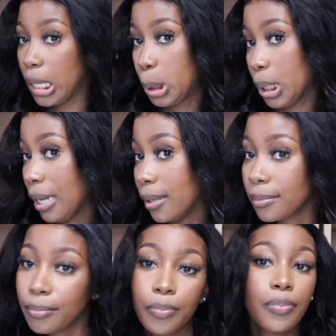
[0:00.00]
Child,
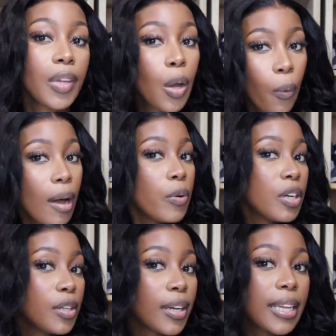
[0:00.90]
why
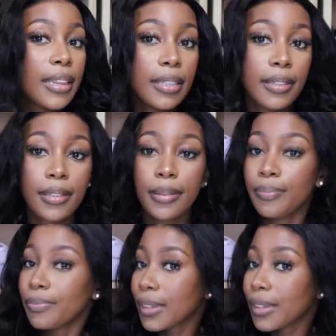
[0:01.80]
wouldn't you get this?